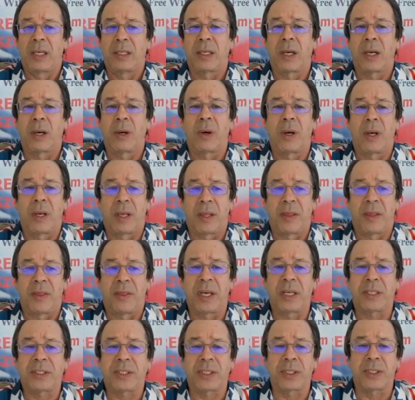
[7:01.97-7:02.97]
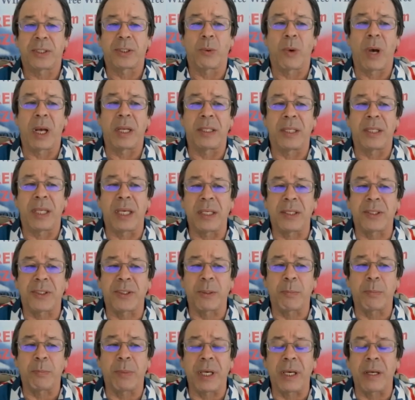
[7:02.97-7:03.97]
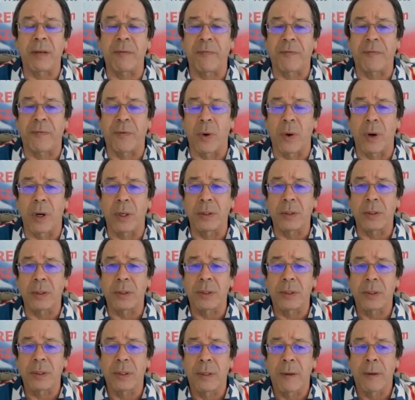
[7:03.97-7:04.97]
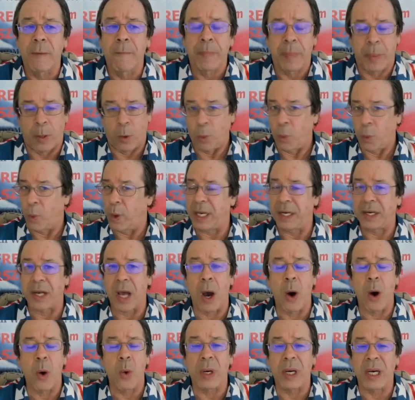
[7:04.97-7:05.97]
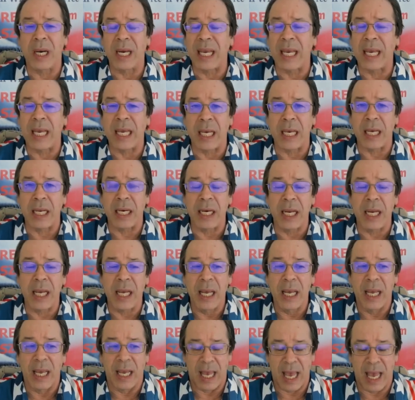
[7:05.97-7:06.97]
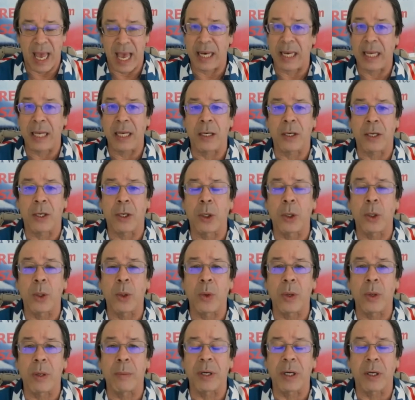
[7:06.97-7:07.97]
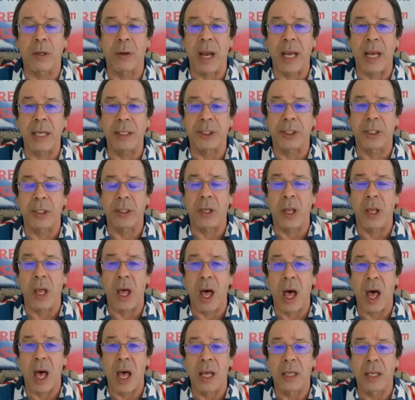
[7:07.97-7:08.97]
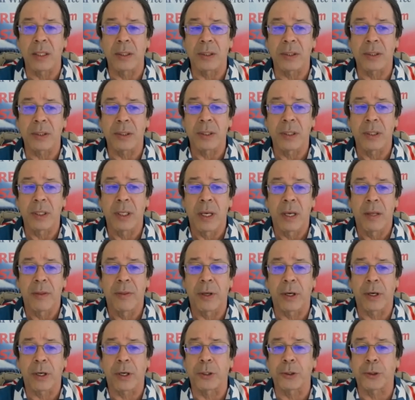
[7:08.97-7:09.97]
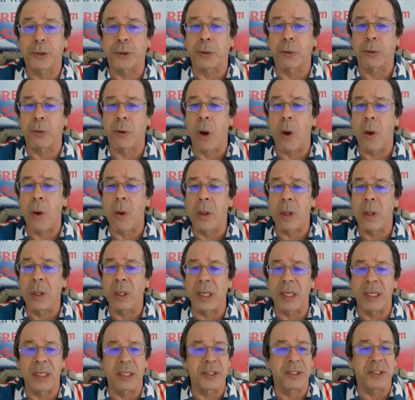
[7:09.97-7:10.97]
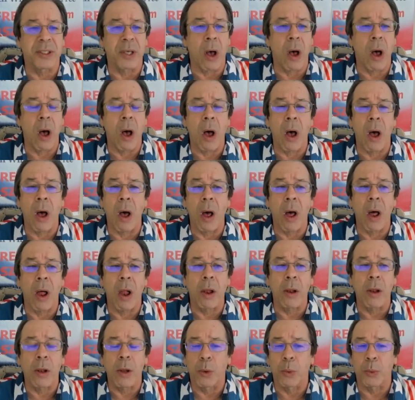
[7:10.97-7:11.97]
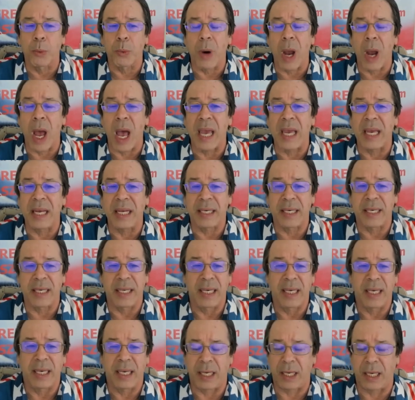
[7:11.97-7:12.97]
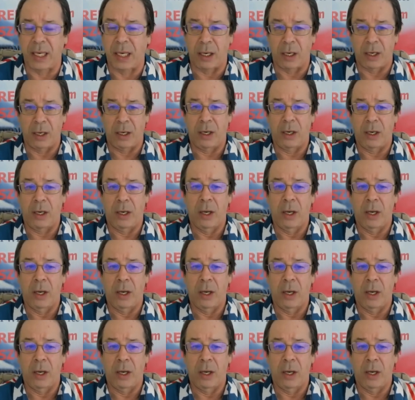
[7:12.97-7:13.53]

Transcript: So this is what needs to be enforced. We don't need any new immigration law. The control is all right here.